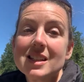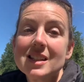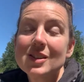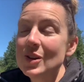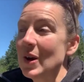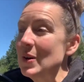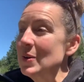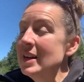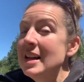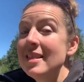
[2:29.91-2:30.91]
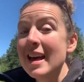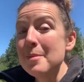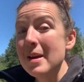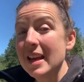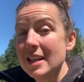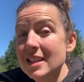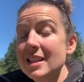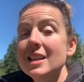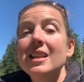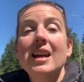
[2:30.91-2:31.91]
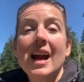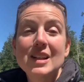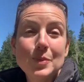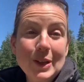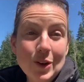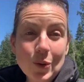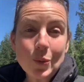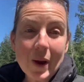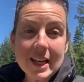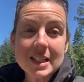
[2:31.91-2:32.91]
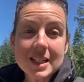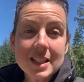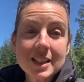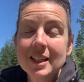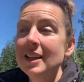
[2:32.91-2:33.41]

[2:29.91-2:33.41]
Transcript: So that meant there had to be no wind.